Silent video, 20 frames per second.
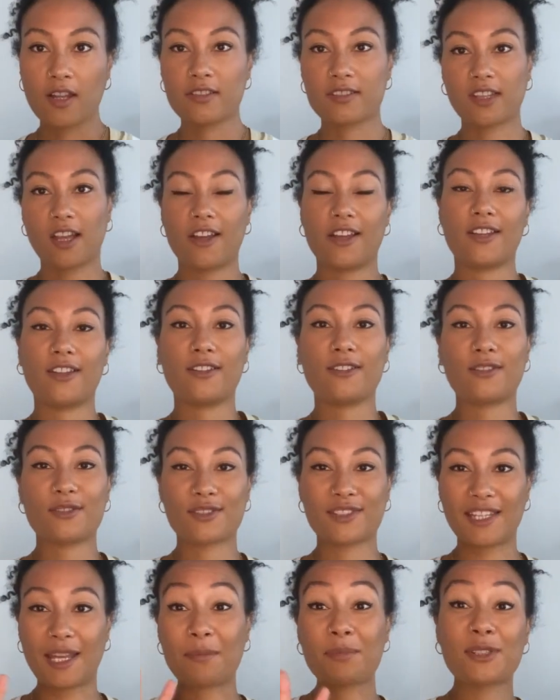so
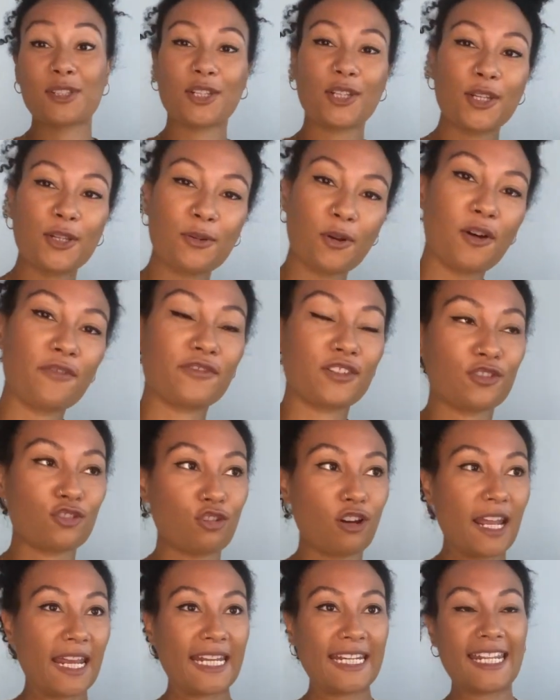step two of the
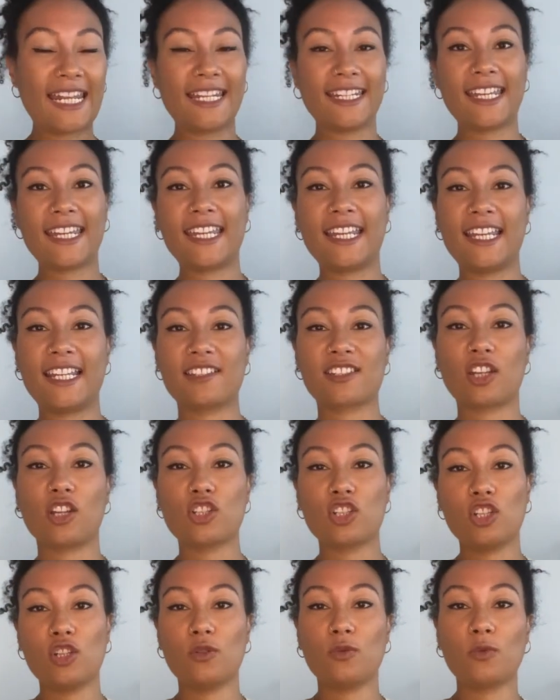training is
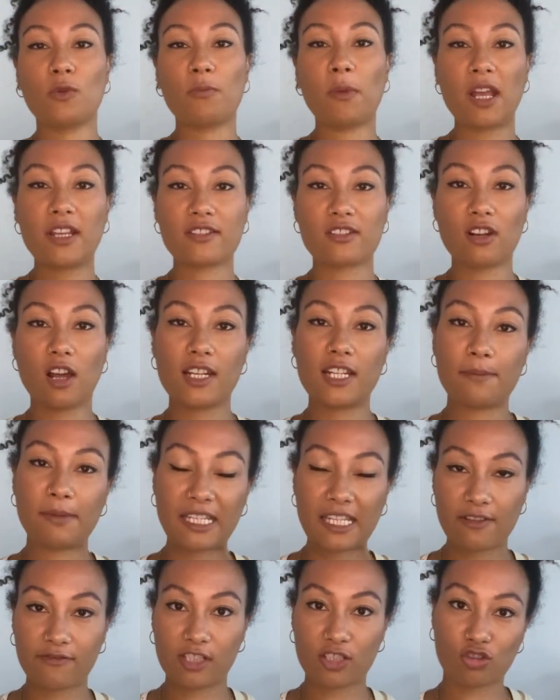you will most likely be
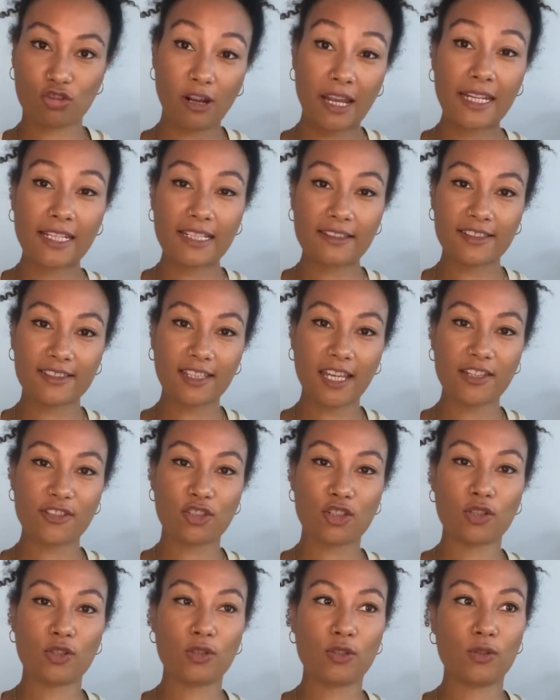given a training
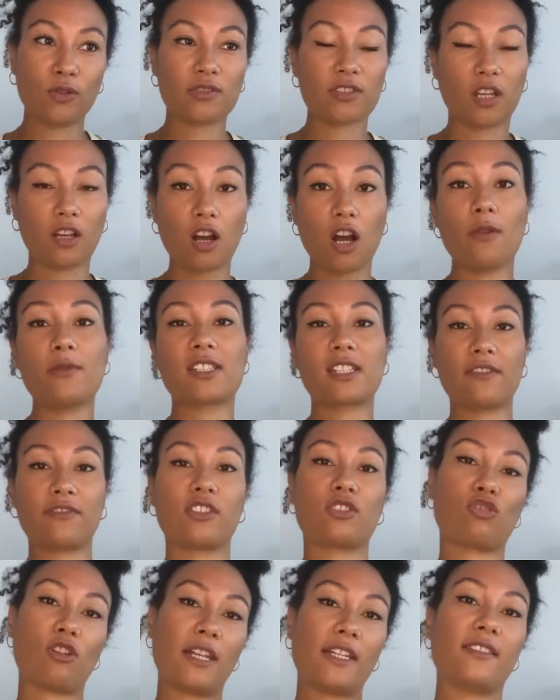schedule. So I was given
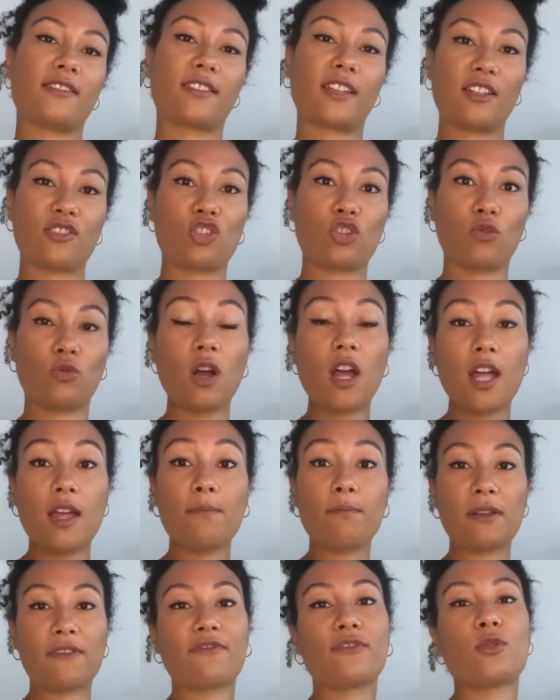the training schedule
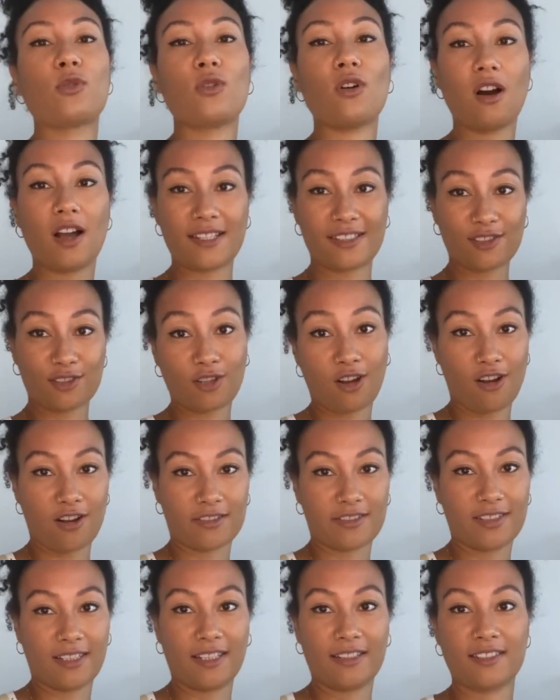before I
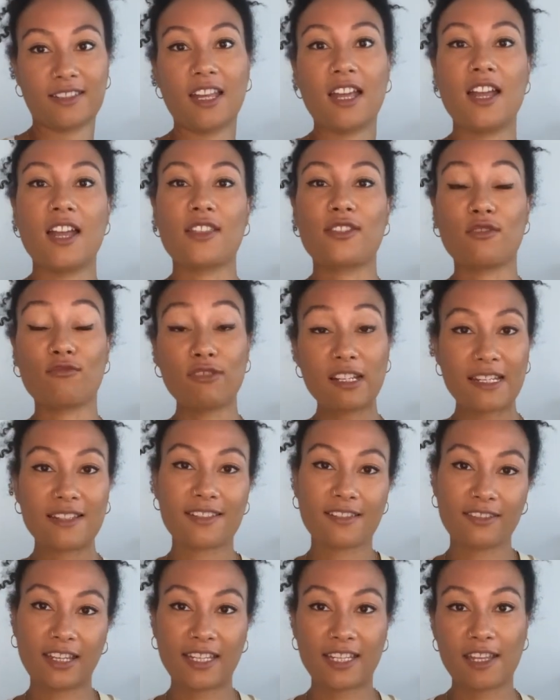started. The
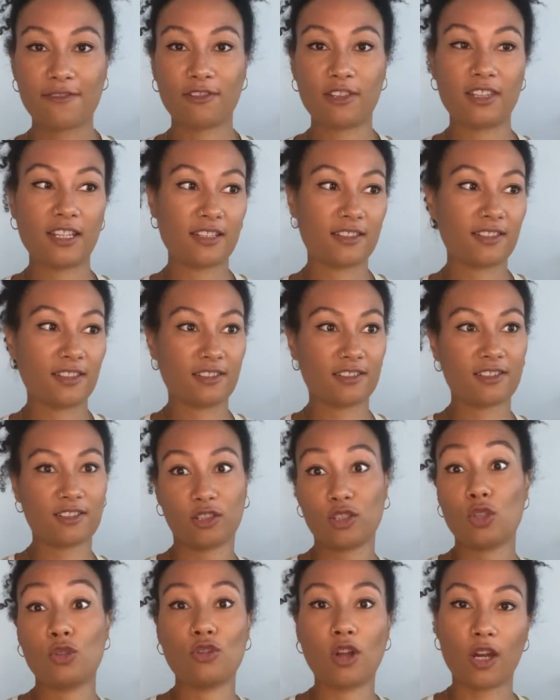reason they give you this is so
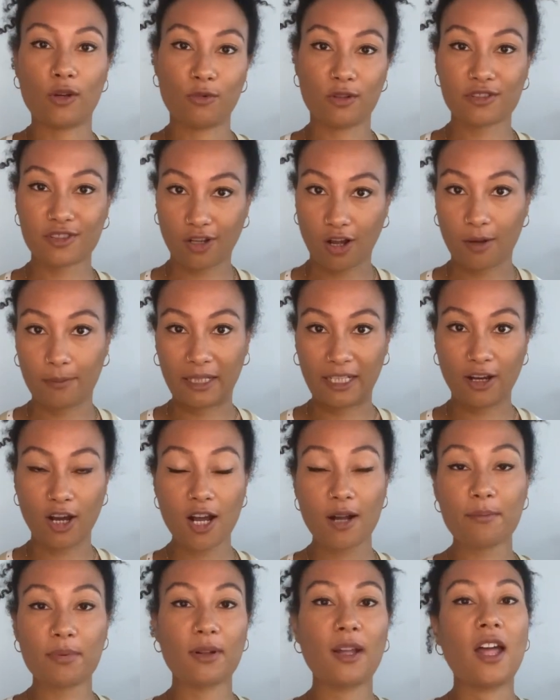you know what's coming
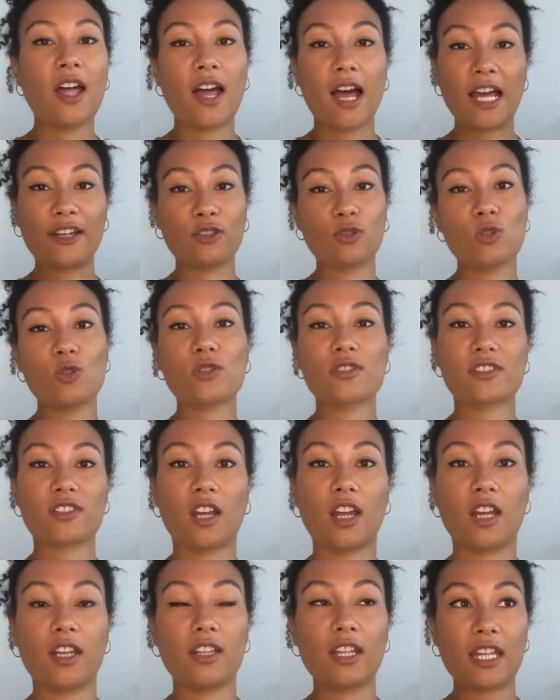up. And also,
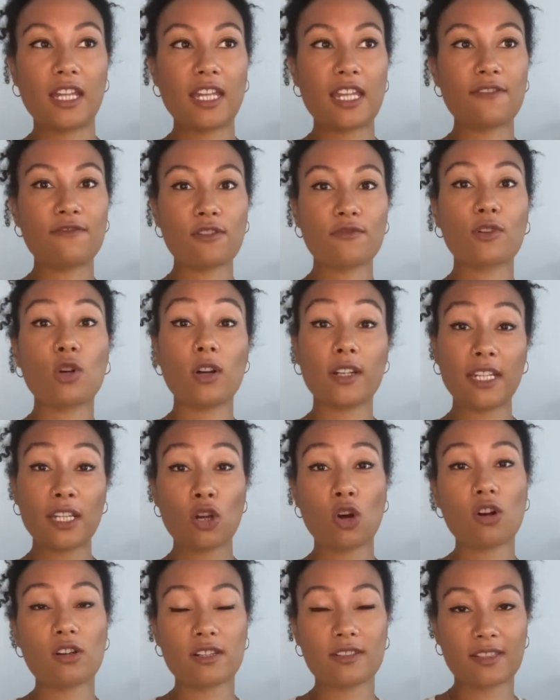if you've got any
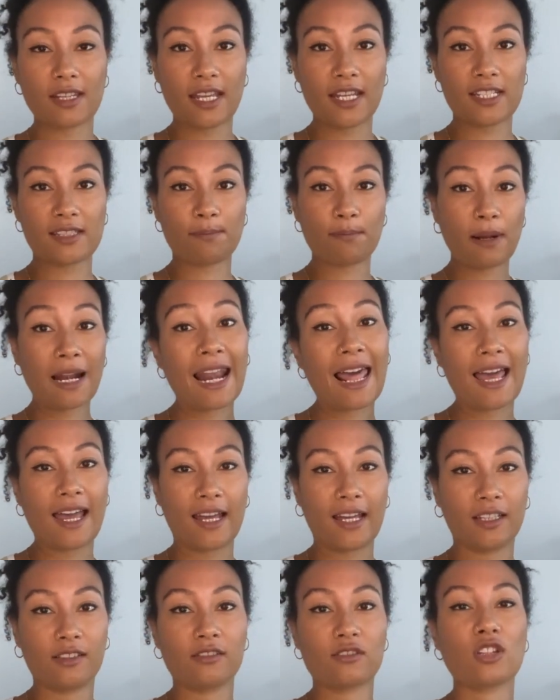holidays
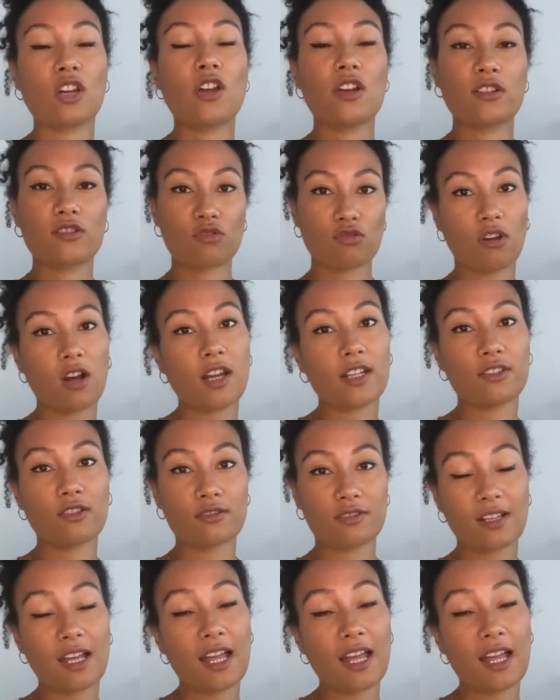planned, try not to